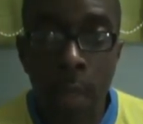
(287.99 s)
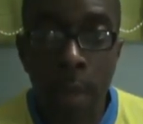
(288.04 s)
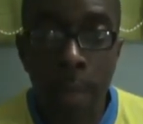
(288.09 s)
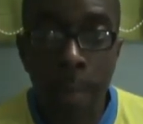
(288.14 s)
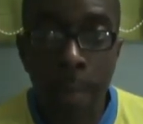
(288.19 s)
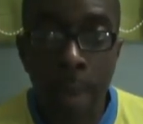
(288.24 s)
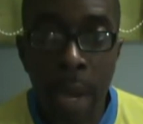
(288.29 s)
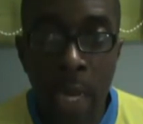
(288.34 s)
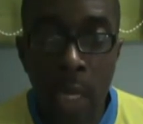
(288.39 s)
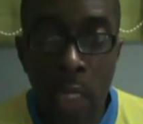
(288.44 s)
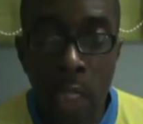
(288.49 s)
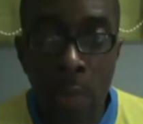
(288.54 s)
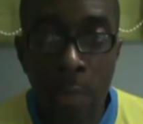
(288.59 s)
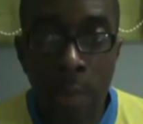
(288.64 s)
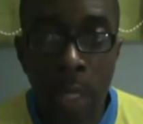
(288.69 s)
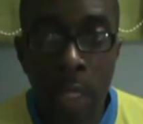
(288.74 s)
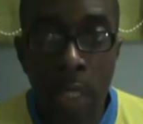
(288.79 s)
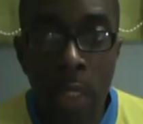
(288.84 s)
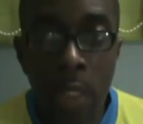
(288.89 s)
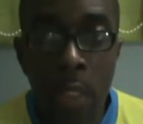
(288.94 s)

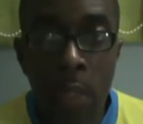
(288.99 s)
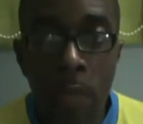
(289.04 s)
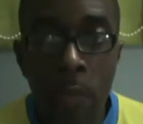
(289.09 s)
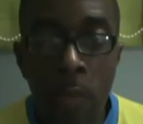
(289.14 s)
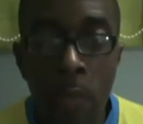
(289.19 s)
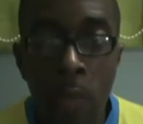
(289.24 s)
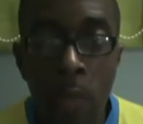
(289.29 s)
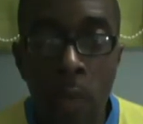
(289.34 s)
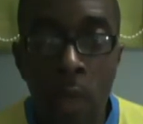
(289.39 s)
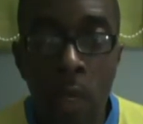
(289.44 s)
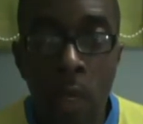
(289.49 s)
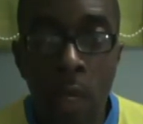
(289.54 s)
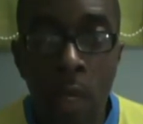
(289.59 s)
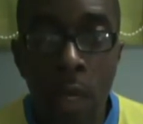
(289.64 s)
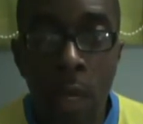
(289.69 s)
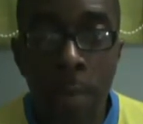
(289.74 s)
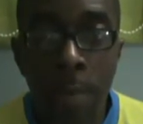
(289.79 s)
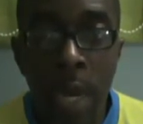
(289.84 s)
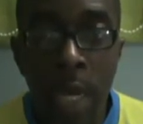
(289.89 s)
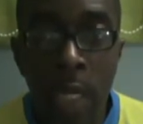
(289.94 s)
management
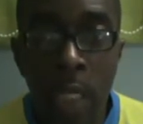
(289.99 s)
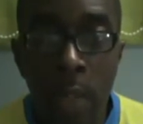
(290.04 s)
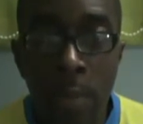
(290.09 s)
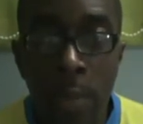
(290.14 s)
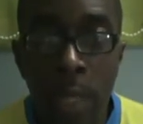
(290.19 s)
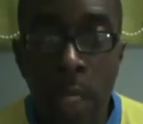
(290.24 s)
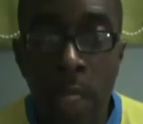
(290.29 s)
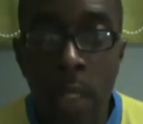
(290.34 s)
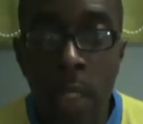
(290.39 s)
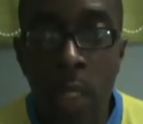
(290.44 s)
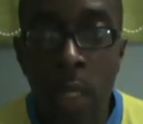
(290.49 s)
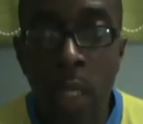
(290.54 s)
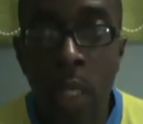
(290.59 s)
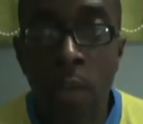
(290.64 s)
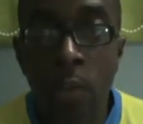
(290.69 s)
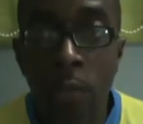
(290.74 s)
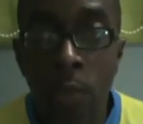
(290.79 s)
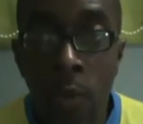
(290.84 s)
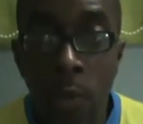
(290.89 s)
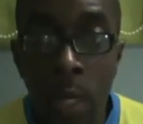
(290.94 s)

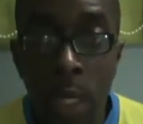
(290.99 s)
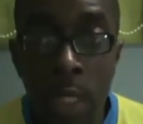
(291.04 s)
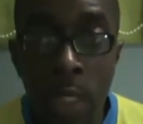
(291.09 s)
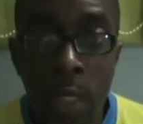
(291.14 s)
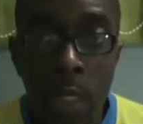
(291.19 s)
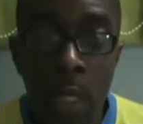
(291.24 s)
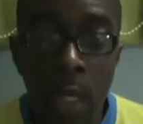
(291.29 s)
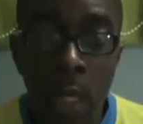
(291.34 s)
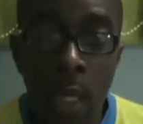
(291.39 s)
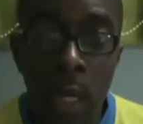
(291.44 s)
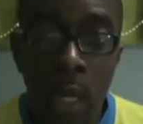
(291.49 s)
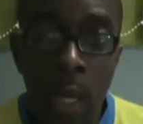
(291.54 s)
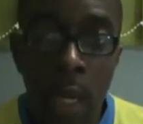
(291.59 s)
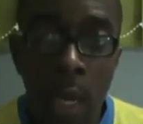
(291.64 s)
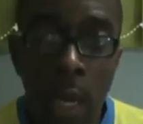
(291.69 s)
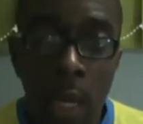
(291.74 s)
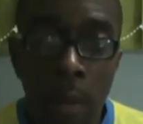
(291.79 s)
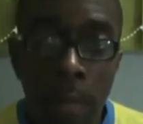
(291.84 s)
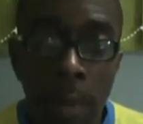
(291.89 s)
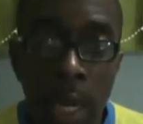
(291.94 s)
influence
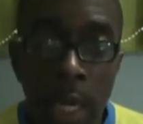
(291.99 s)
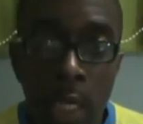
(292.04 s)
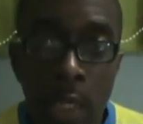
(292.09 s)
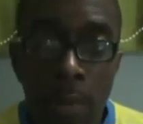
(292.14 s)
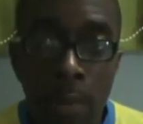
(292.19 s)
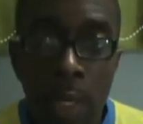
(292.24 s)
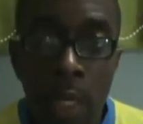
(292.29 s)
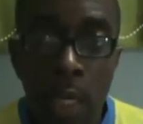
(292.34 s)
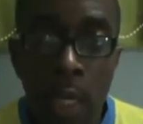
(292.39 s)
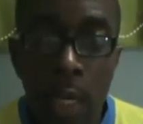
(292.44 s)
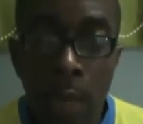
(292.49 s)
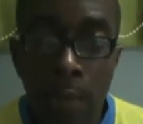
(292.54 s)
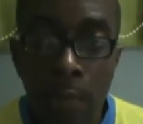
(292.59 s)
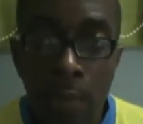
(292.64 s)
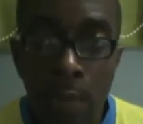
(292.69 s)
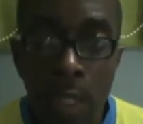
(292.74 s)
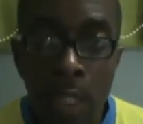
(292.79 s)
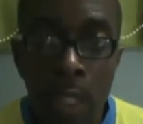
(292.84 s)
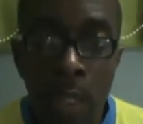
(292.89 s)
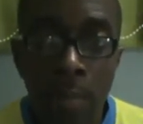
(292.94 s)
and management
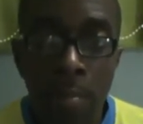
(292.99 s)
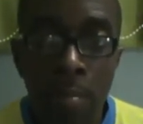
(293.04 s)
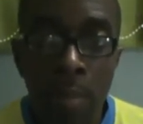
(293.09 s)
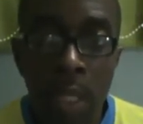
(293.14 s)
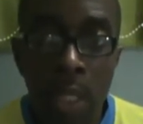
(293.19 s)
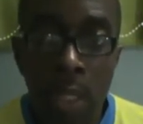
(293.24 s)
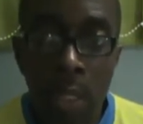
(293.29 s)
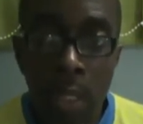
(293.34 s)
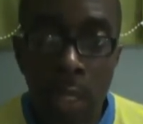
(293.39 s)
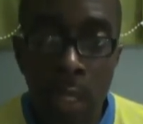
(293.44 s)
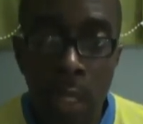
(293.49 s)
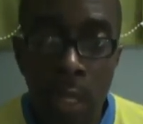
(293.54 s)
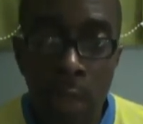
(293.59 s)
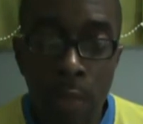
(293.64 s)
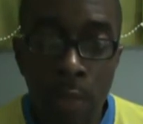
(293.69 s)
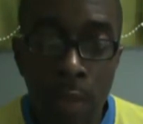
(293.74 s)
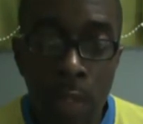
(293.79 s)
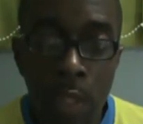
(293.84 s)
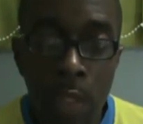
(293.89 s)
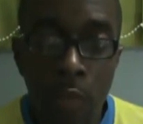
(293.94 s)
leverage and business
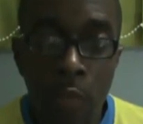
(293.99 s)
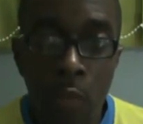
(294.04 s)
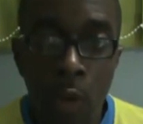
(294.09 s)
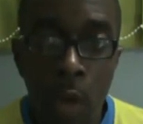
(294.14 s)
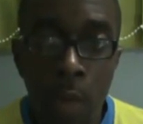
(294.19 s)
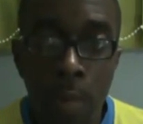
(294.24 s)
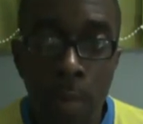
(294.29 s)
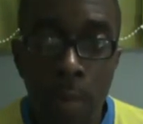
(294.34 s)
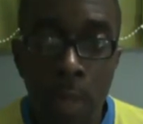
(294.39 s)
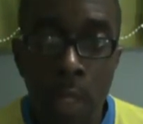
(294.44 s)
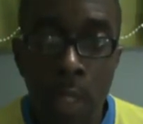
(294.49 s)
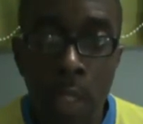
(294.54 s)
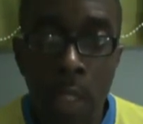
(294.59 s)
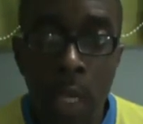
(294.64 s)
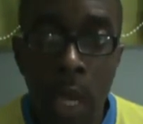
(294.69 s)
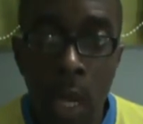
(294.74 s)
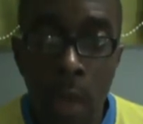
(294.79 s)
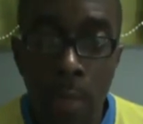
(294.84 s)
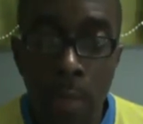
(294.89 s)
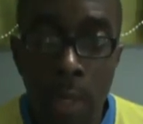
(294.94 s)
leverage from the
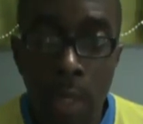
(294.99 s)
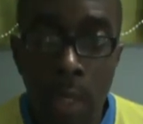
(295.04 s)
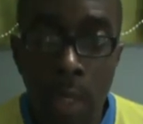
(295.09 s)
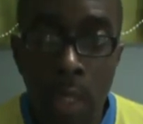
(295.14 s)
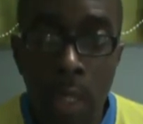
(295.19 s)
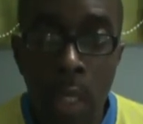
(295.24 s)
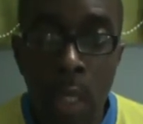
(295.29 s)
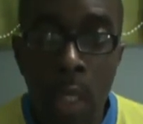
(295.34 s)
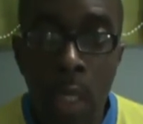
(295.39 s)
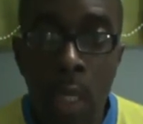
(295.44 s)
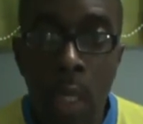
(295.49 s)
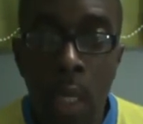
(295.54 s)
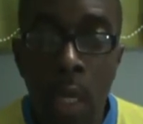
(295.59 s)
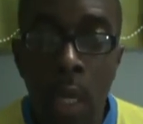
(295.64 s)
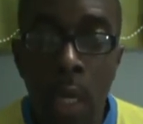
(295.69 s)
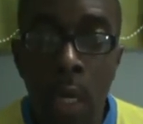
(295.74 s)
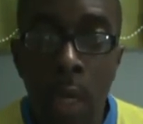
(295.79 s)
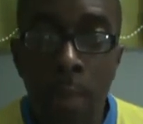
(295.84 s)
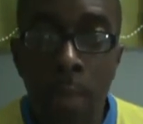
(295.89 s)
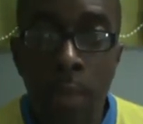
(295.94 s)
Sagbas.
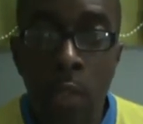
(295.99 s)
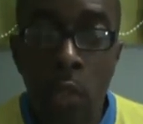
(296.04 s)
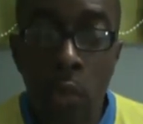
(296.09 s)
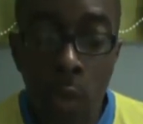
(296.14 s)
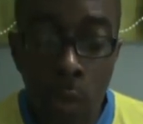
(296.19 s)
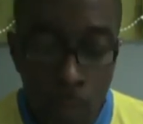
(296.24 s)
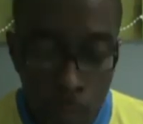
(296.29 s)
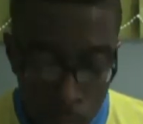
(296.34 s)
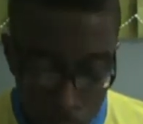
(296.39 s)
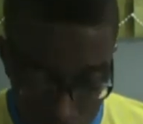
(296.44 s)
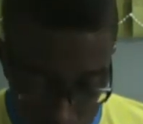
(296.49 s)
So